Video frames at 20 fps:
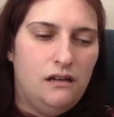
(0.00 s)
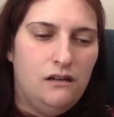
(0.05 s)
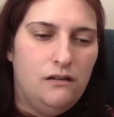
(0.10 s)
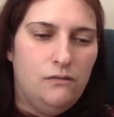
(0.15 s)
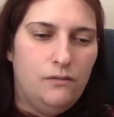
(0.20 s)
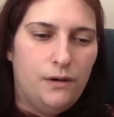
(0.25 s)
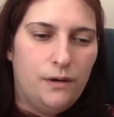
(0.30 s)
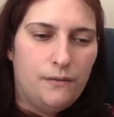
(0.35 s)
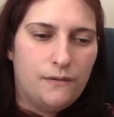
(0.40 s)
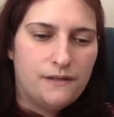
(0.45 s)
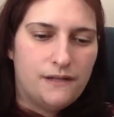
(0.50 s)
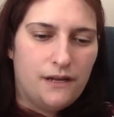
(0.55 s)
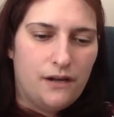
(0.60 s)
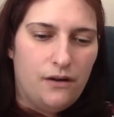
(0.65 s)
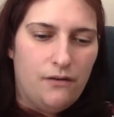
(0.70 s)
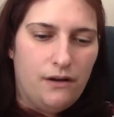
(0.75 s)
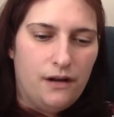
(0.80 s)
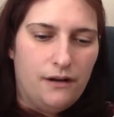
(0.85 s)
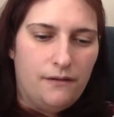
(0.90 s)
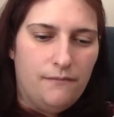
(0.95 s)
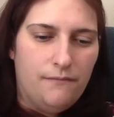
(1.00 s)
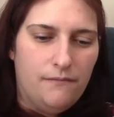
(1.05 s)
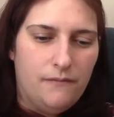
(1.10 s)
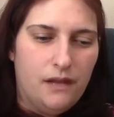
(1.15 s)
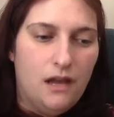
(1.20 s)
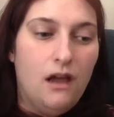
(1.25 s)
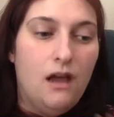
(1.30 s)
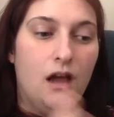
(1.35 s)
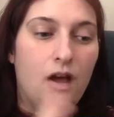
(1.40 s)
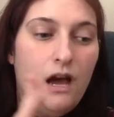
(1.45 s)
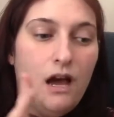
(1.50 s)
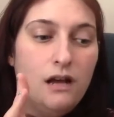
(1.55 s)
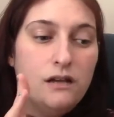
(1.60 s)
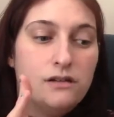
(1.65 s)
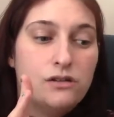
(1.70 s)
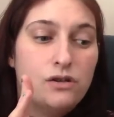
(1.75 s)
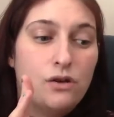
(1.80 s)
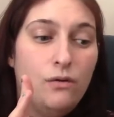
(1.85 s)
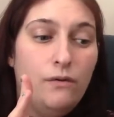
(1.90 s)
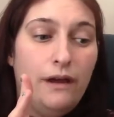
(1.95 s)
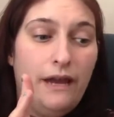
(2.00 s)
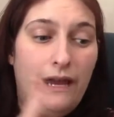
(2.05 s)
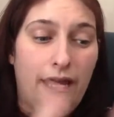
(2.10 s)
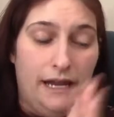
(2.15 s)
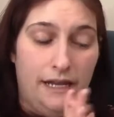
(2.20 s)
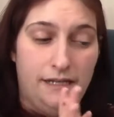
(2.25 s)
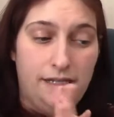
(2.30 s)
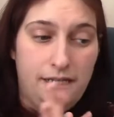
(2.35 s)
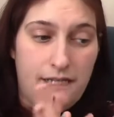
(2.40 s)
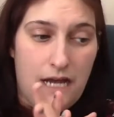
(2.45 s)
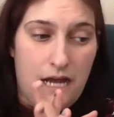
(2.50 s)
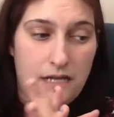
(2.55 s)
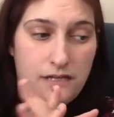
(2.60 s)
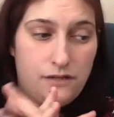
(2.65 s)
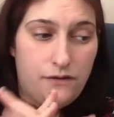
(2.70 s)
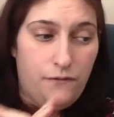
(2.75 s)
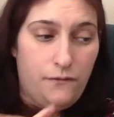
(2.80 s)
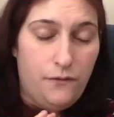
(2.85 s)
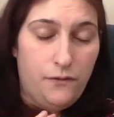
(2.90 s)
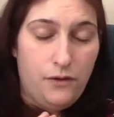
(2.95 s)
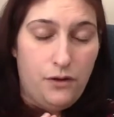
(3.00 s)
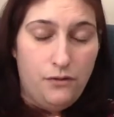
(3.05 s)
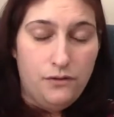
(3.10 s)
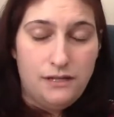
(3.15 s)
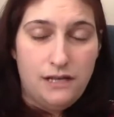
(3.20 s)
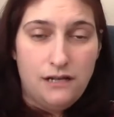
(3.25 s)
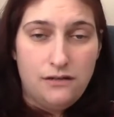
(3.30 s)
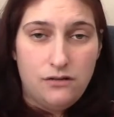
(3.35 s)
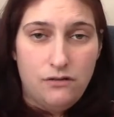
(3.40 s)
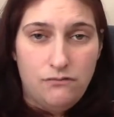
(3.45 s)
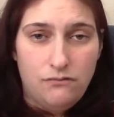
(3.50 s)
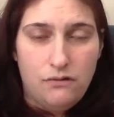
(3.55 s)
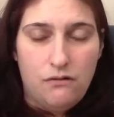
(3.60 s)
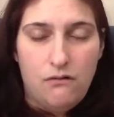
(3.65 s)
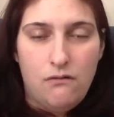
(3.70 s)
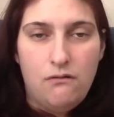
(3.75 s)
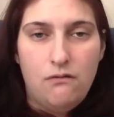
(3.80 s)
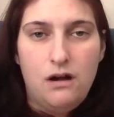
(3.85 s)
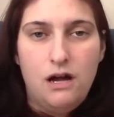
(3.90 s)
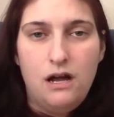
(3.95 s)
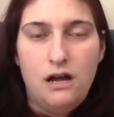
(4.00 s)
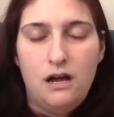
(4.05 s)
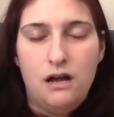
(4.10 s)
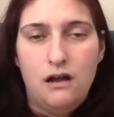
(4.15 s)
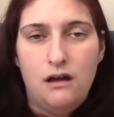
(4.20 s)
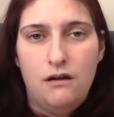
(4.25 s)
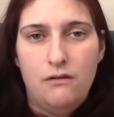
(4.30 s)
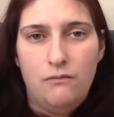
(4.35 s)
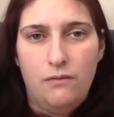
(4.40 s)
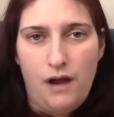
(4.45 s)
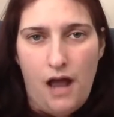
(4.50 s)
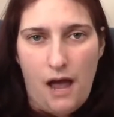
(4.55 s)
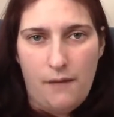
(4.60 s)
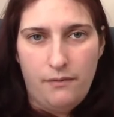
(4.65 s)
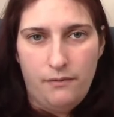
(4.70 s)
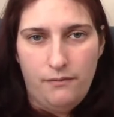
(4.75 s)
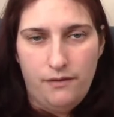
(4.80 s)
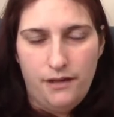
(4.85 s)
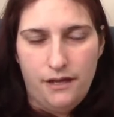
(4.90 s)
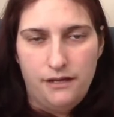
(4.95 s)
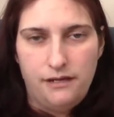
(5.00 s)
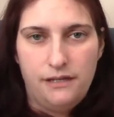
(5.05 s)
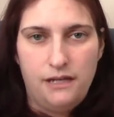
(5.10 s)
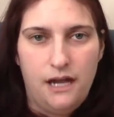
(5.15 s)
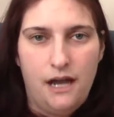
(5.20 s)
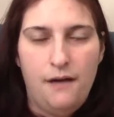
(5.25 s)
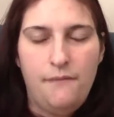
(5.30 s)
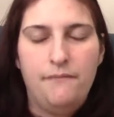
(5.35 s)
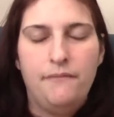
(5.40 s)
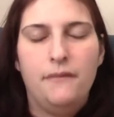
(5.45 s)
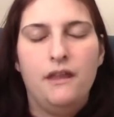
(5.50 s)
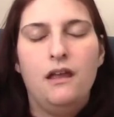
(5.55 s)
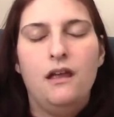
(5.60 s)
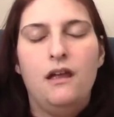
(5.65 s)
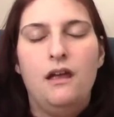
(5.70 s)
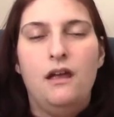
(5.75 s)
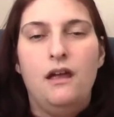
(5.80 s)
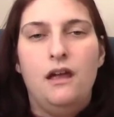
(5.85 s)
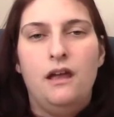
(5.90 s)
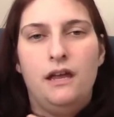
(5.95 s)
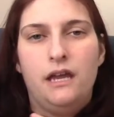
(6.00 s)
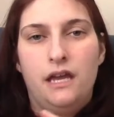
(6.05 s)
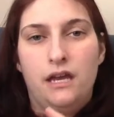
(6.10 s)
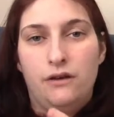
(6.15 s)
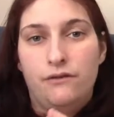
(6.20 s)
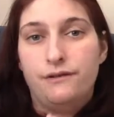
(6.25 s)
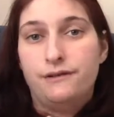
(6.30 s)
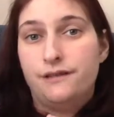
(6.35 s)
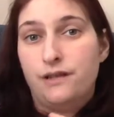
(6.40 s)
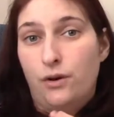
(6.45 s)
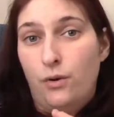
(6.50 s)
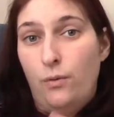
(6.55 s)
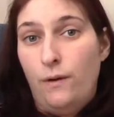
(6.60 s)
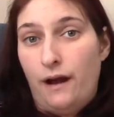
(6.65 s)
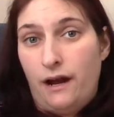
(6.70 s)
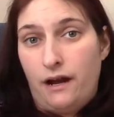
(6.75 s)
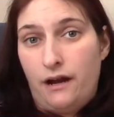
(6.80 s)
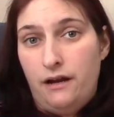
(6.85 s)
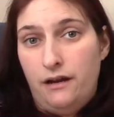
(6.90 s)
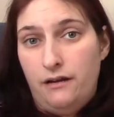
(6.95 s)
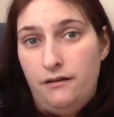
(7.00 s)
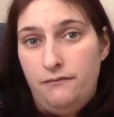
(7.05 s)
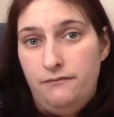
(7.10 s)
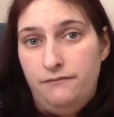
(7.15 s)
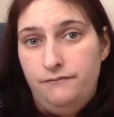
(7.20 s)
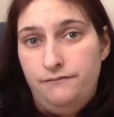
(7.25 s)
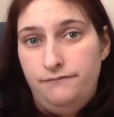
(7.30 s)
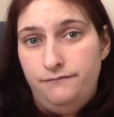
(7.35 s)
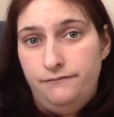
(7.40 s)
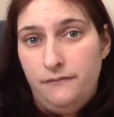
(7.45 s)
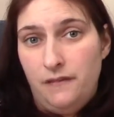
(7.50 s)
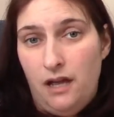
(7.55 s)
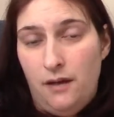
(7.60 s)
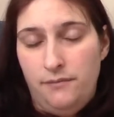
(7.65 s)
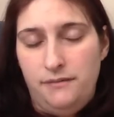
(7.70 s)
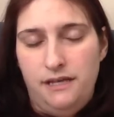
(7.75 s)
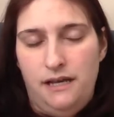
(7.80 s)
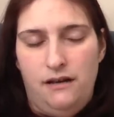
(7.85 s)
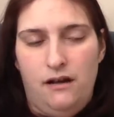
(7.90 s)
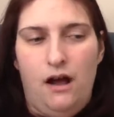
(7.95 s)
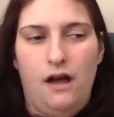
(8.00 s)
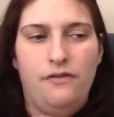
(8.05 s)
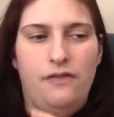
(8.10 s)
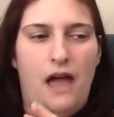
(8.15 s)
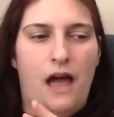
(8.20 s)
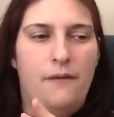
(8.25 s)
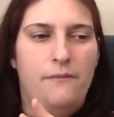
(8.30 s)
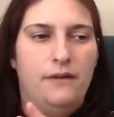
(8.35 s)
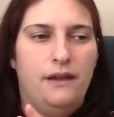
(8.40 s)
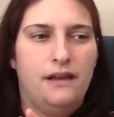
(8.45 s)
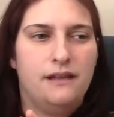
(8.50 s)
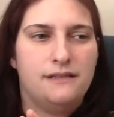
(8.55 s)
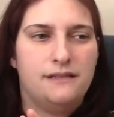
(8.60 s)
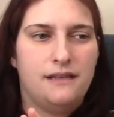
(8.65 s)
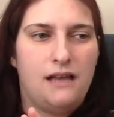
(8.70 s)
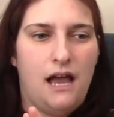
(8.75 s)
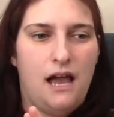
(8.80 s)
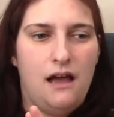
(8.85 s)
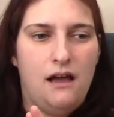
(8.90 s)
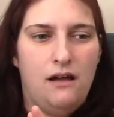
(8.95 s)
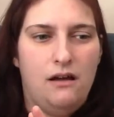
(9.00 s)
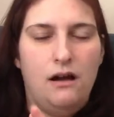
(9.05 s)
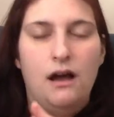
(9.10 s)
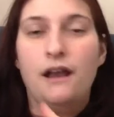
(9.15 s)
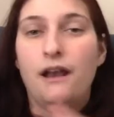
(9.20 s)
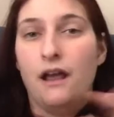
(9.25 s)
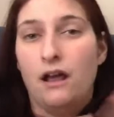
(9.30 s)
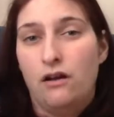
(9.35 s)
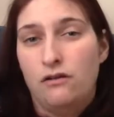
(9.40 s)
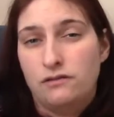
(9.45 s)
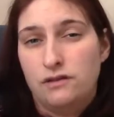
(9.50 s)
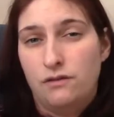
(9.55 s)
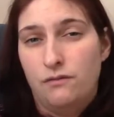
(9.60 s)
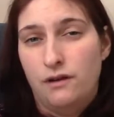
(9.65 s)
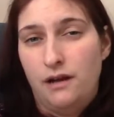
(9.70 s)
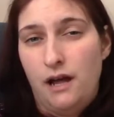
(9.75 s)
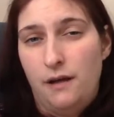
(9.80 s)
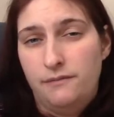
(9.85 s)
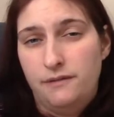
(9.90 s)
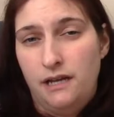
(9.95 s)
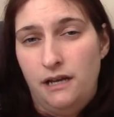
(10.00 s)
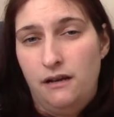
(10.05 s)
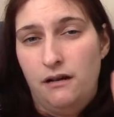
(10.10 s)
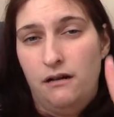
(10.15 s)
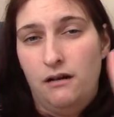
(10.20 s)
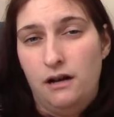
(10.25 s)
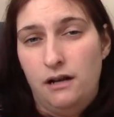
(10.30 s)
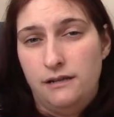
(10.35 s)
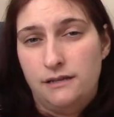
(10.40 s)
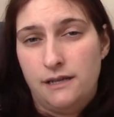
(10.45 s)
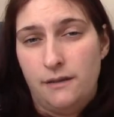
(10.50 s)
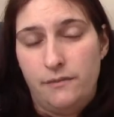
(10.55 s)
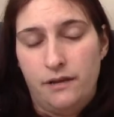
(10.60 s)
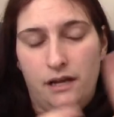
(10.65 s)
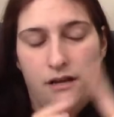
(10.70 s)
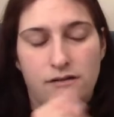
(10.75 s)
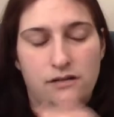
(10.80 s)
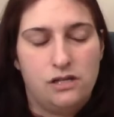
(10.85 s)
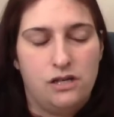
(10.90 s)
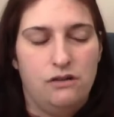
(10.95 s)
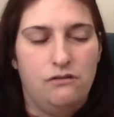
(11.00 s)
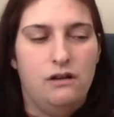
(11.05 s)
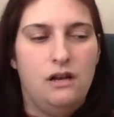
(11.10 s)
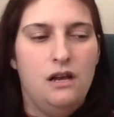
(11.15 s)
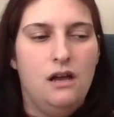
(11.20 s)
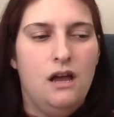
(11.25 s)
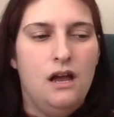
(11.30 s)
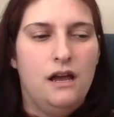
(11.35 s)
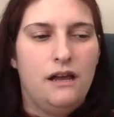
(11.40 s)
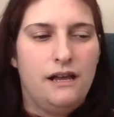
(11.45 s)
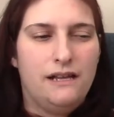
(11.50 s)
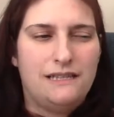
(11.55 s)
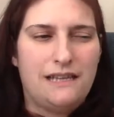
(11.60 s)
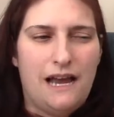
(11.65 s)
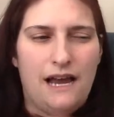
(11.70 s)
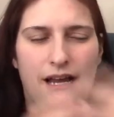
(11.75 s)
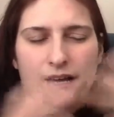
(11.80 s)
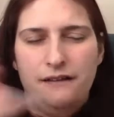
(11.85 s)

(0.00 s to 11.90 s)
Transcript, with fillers: Where was I going? So India. So for those that don't know what happened with India, here is a quick update on that, because, and I also want to update on something else too, because